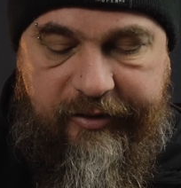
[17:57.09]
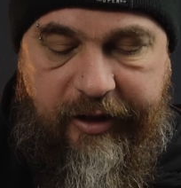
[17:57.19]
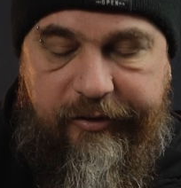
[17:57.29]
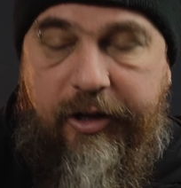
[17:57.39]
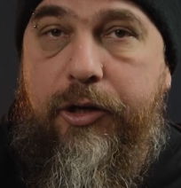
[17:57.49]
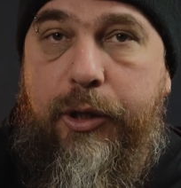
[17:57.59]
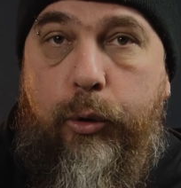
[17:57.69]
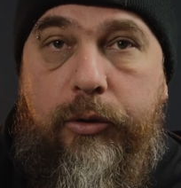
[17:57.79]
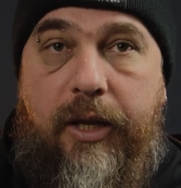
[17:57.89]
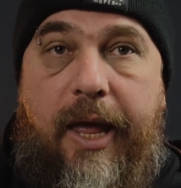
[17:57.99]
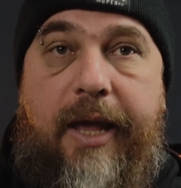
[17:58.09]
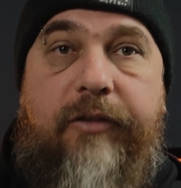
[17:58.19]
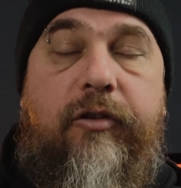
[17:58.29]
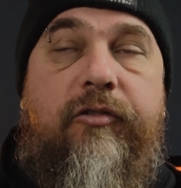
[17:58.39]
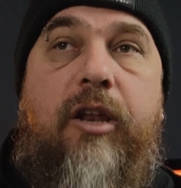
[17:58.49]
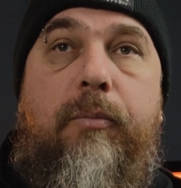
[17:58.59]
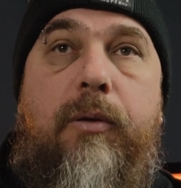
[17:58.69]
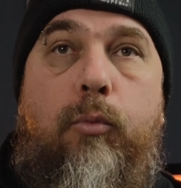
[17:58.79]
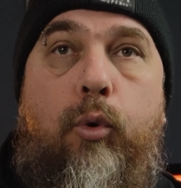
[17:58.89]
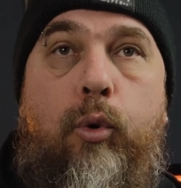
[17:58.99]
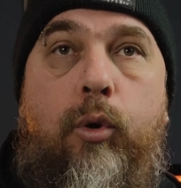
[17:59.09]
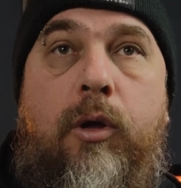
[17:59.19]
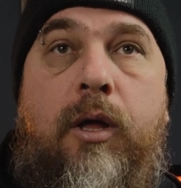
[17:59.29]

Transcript: Here's a dual delay, so it's going to be more